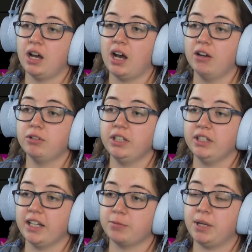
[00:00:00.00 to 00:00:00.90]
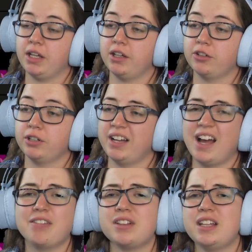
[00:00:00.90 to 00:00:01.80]
I really like the Pancakeria.
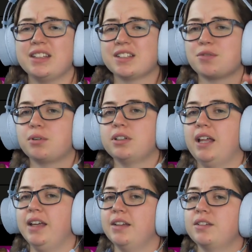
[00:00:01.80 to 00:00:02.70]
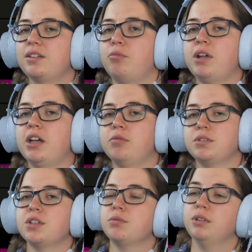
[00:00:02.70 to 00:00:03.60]
I feel like this one, like, sometimes
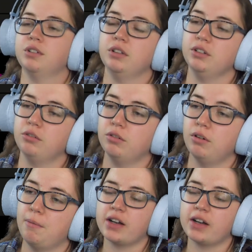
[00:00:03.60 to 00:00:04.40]
this one's a little,